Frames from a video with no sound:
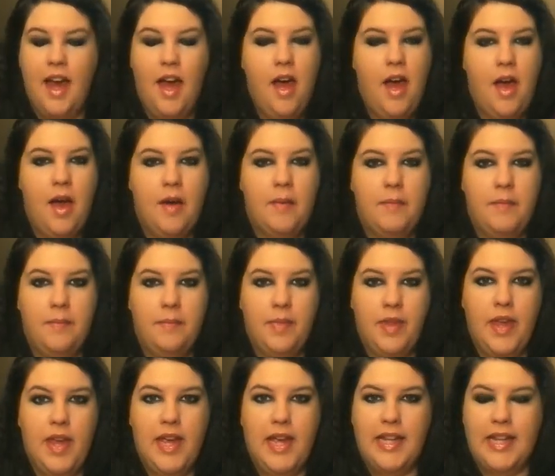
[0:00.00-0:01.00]

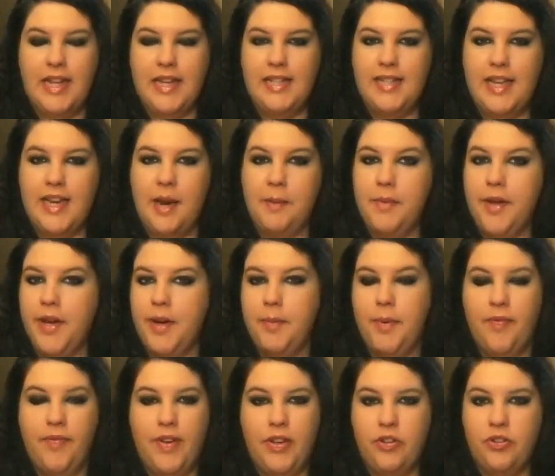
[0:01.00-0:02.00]
Like I said, I'm not a
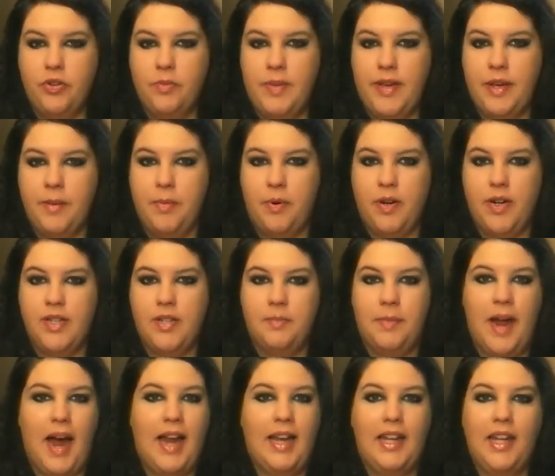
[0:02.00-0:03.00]
professional makeup artist,
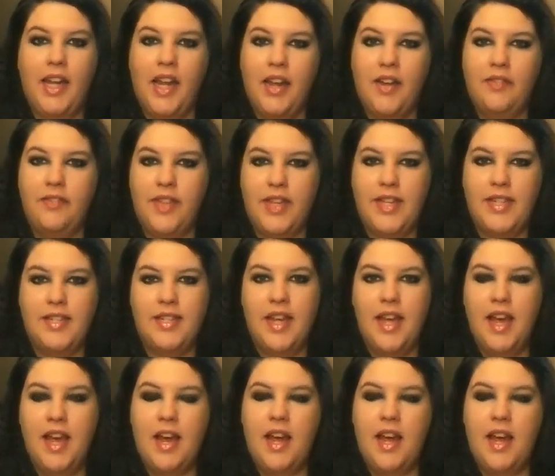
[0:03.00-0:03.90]
but I love this,